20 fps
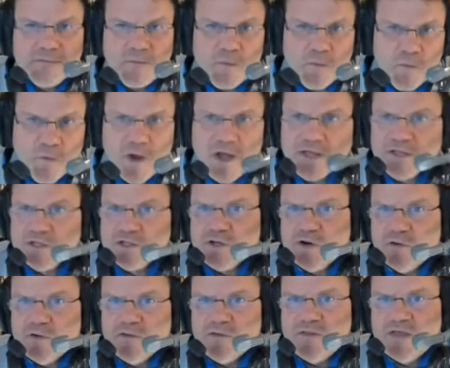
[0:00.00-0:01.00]
run
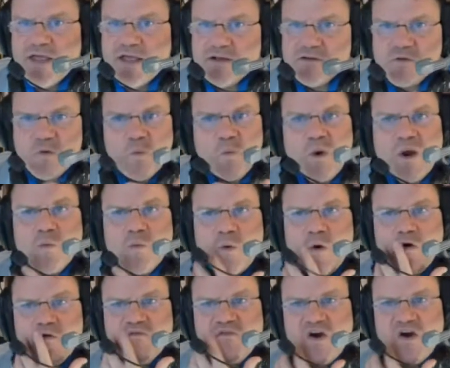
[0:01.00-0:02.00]
certain things. We
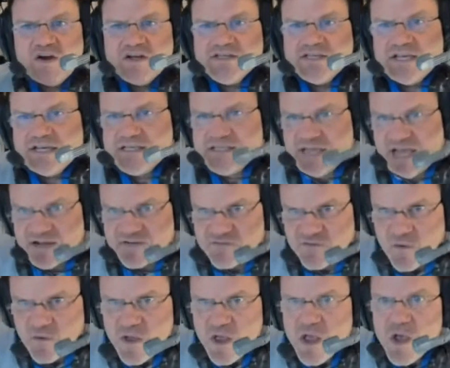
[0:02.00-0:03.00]
weren't very
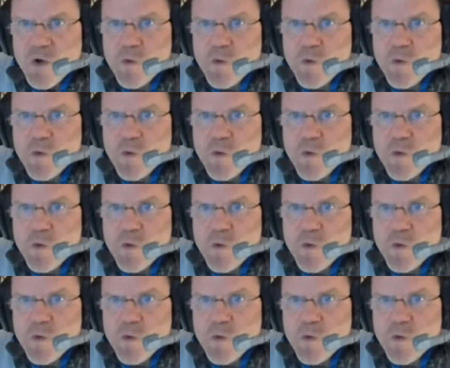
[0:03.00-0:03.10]
successful.